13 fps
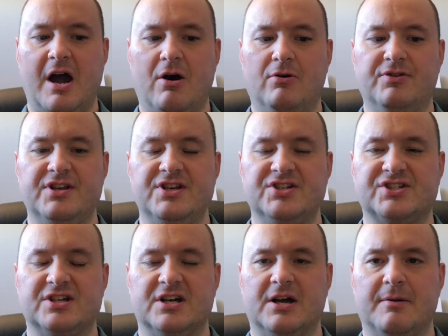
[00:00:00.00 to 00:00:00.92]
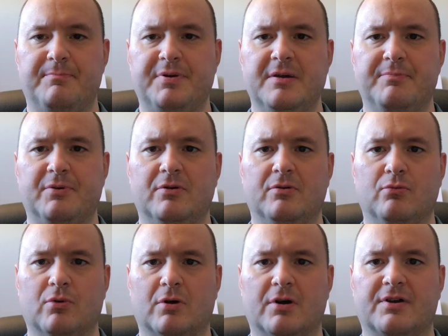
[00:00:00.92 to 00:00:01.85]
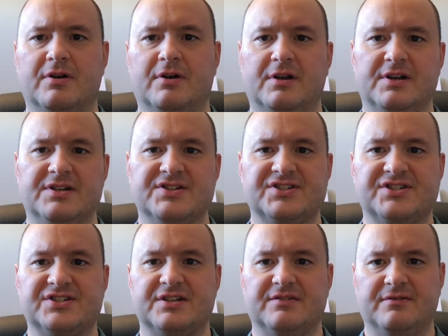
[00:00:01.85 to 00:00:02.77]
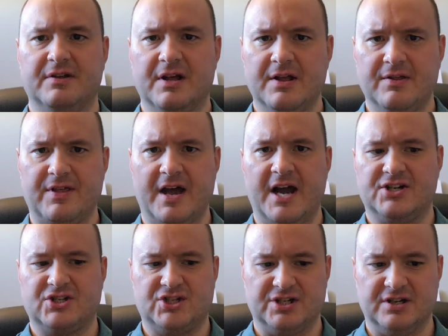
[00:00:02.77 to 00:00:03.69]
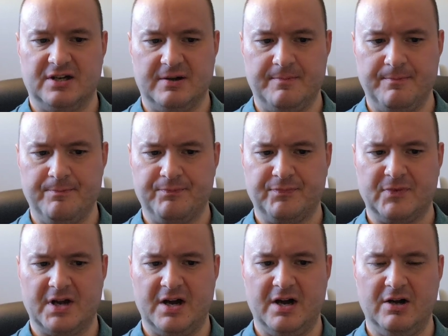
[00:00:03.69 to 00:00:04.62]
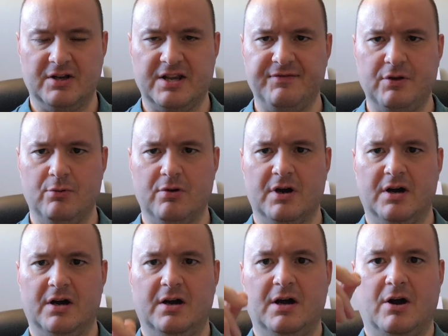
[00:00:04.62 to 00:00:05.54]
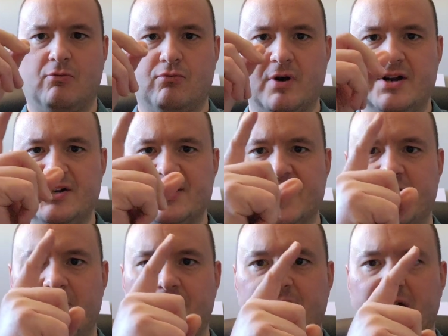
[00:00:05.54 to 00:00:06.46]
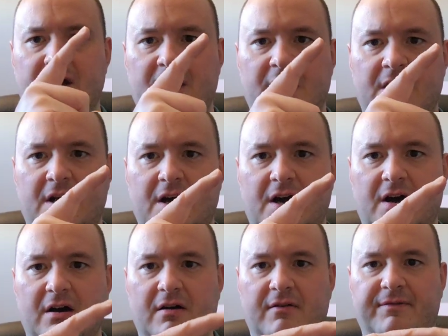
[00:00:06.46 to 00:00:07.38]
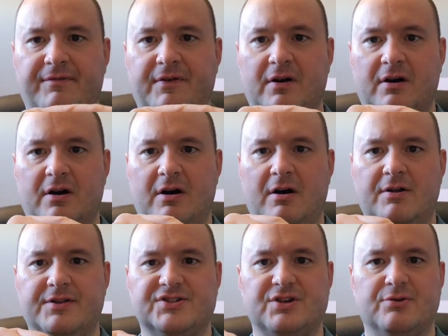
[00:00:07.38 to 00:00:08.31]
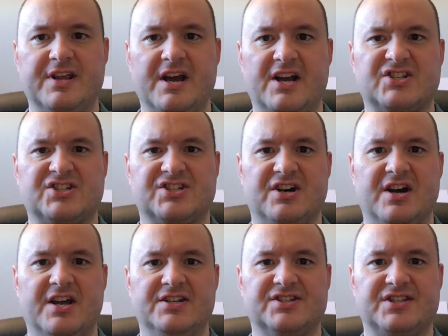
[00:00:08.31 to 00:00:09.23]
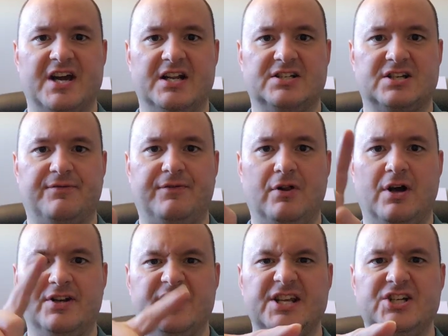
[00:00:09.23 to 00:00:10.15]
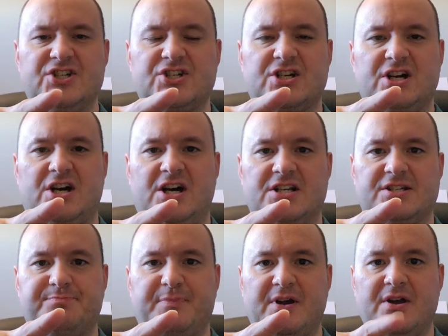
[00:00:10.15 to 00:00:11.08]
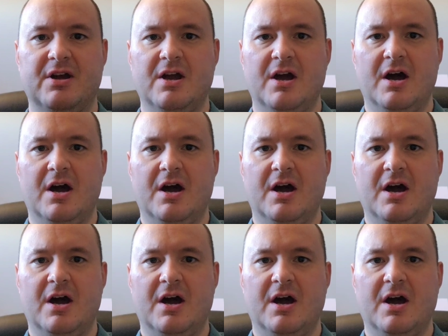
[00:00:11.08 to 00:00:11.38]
how these people work is that um, I'll give you a, a rundown of uh, all the zodiac signs that to fall on each cusp